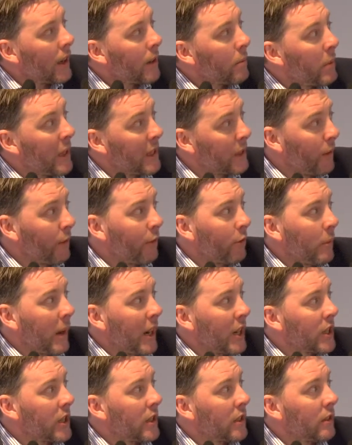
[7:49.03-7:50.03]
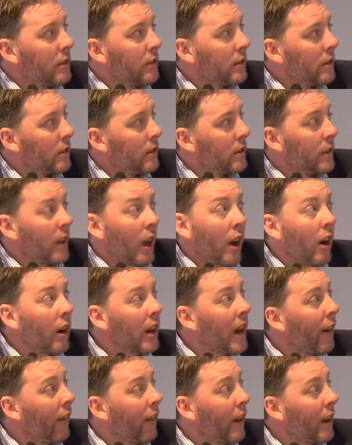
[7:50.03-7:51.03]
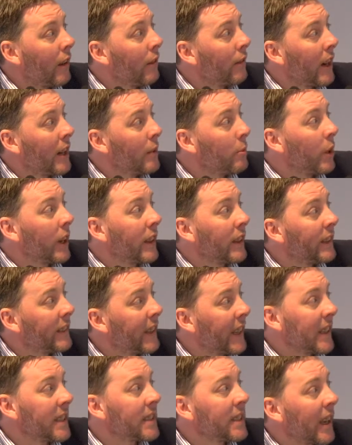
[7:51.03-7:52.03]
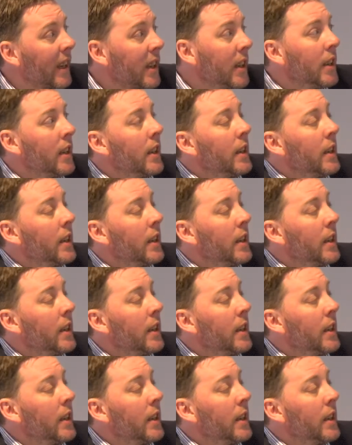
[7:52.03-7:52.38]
bits of information that aren't currently available in the data set.